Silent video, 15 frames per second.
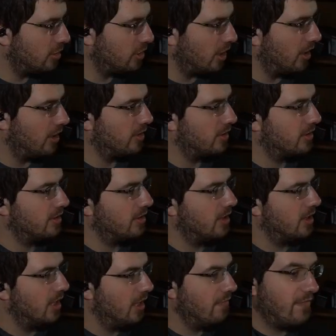Charles.
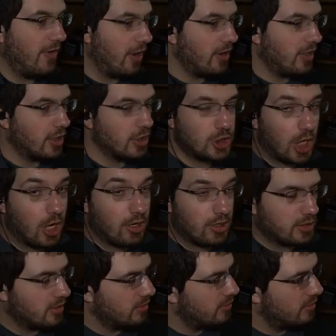Very good,
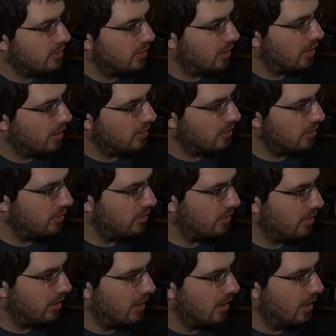Charles. Charles is doing...
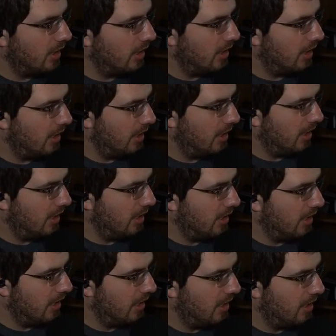
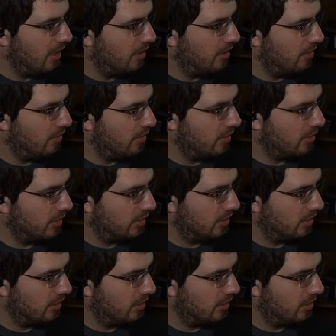And you are just